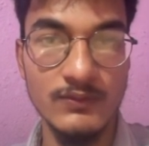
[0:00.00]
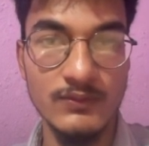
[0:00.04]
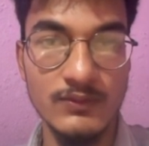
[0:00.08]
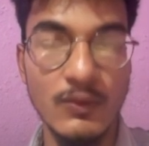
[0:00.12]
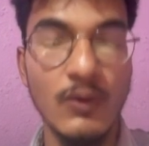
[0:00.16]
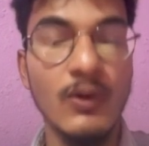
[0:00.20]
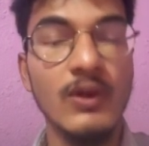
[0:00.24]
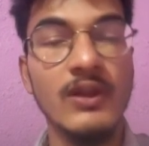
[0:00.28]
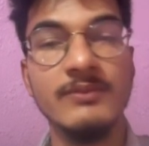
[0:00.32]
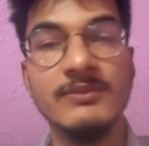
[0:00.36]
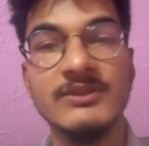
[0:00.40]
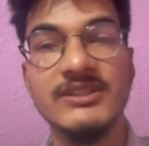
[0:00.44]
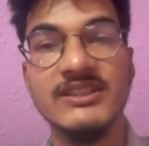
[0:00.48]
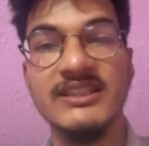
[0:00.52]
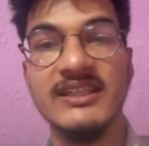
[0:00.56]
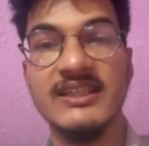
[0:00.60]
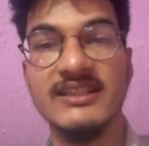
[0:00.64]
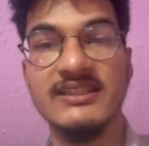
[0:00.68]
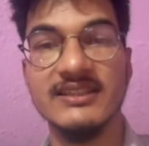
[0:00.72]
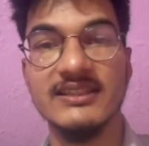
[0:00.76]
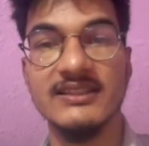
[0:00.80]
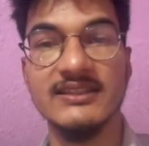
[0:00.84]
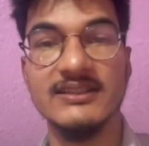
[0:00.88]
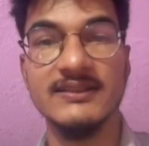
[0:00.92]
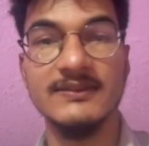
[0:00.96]
column
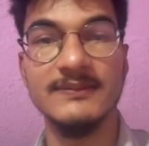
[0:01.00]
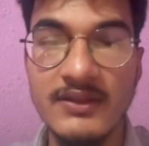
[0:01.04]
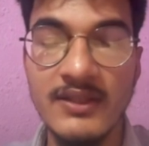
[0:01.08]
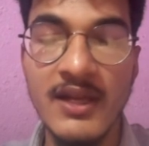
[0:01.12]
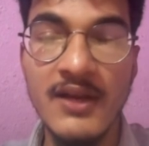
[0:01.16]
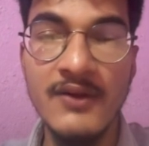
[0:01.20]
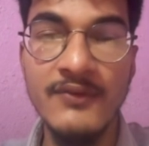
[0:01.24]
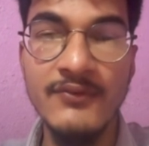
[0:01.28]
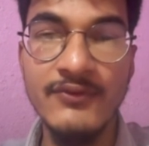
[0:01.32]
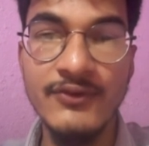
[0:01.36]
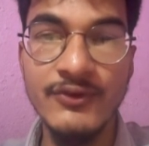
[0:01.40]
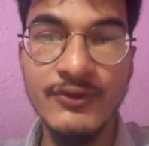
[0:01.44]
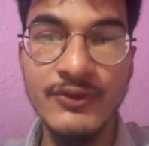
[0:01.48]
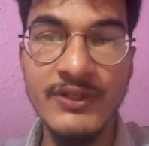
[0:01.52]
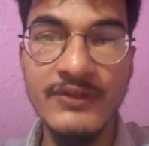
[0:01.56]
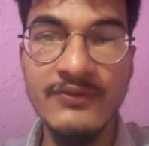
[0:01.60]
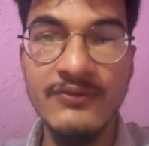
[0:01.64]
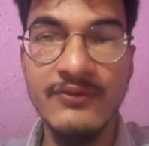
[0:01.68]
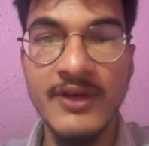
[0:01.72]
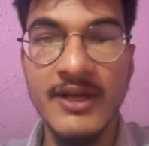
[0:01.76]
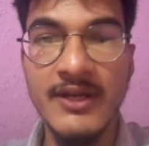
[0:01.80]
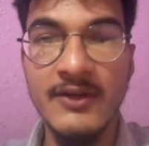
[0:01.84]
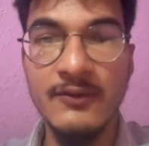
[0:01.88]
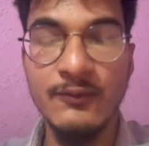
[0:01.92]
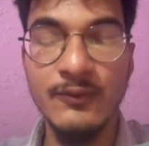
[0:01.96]
CSS. There are a few
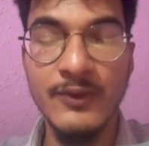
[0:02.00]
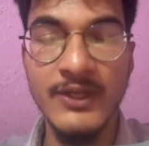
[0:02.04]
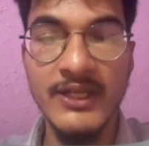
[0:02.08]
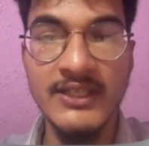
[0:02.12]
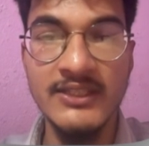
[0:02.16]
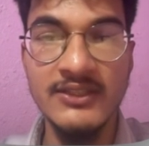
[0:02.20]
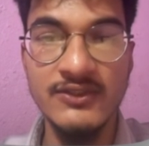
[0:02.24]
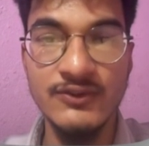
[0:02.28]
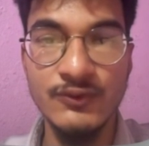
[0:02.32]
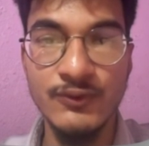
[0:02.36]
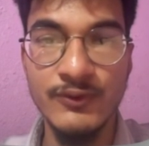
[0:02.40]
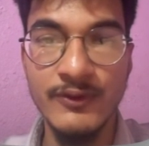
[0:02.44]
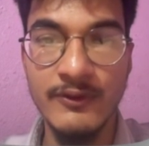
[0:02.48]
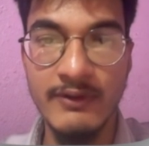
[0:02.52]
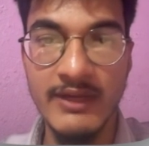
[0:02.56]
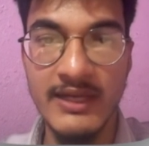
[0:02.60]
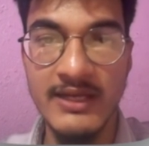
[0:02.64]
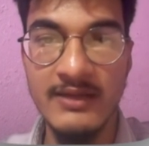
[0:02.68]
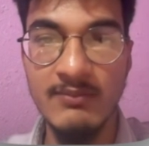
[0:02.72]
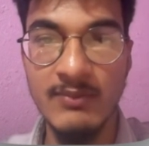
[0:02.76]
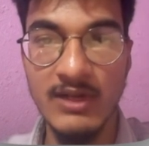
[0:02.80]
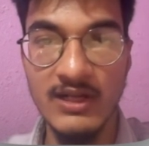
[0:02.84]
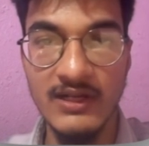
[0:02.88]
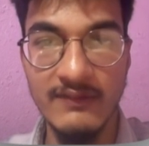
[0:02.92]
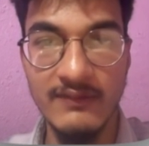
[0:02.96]
different ways to
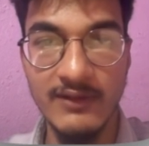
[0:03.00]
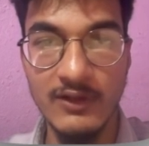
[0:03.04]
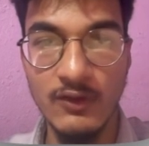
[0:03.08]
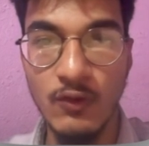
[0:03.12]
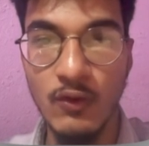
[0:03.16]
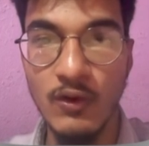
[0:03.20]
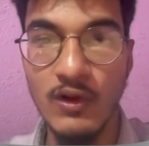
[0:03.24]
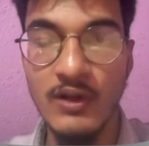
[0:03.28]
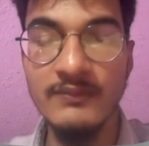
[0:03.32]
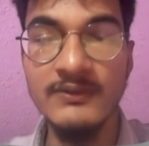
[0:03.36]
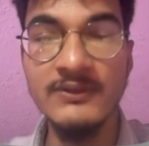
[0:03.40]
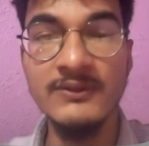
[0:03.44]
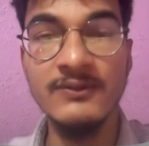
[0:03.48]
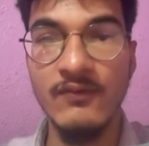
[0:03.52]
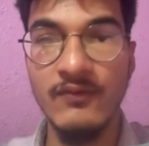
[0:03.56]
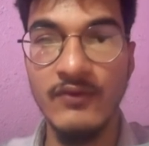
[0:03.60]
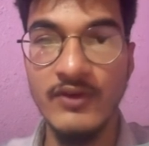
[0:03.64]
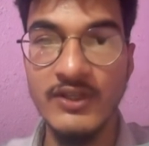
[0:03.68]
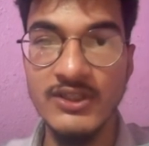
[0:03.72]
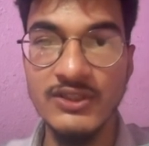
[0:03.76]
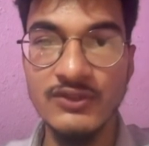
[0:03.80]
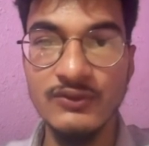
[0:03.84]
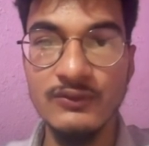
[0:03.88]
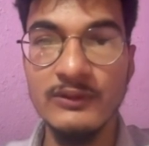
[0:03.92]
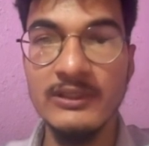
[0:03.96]
create multiple columns.
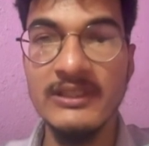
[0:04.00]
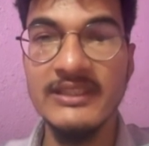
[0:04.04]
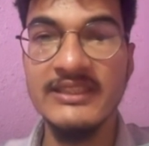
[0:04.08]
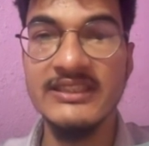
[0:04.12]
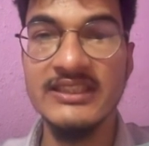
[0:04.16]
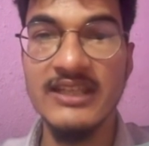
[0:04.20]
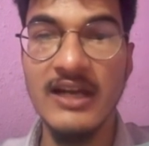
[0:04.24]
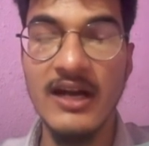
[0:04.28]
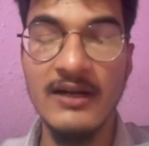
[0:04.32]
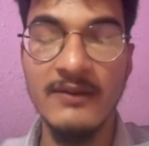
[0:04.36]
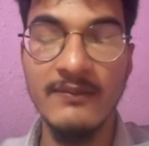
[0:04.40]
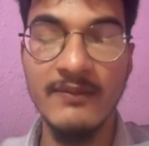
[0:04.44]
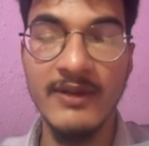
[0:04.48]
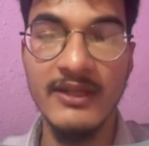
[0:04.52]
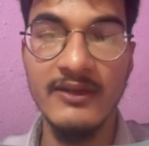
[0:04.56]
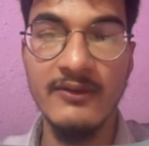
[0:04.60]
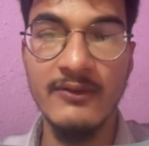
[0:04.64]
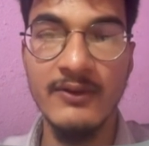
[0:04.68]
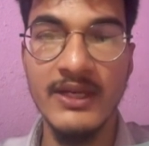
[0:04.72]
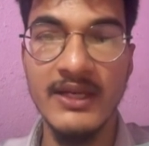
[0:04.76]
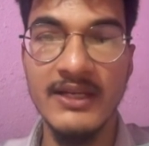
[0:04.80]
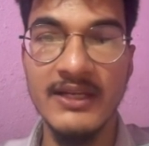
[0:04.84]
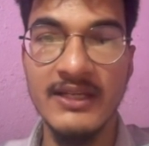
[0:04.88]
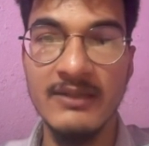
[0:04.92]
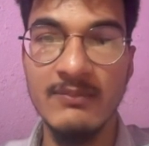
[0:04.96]
First, we'll start by
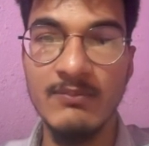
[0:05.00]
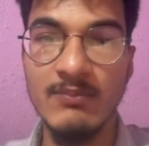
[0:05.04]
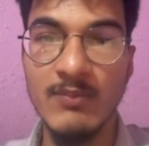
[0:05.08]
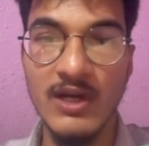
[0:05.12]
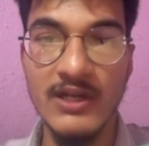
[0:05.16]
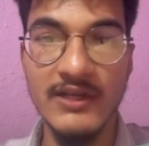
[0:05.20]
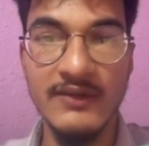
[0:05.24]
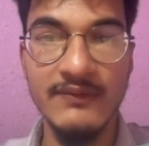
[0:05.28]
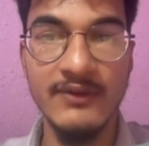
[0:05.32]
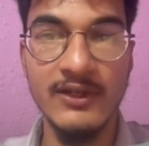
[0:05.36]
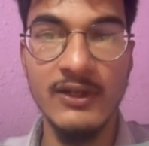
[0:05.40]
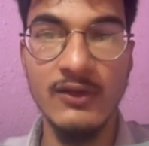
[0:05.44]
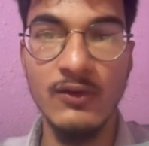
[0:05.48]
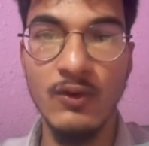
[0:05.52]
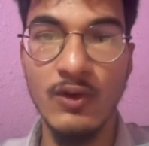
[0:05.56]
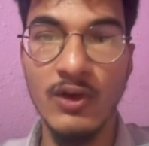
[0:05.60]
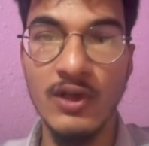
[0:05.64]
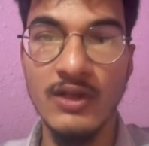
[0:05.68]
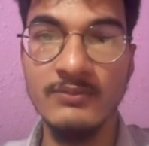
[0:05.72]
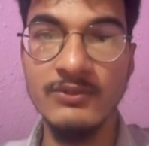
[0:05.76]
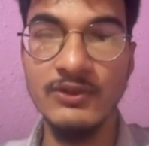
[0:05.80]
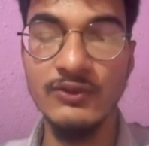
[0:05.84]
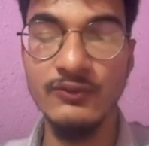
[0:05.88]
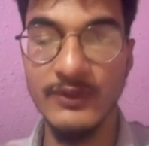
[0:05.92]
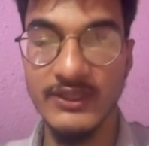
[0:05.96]
creating multiple
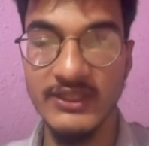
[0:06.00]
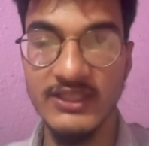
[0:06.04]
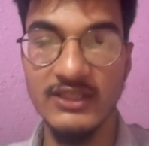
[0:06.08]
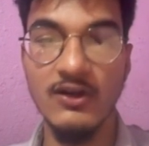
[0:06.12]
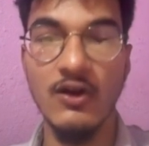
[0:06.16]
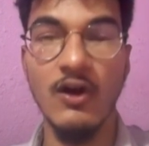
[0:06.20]
columns with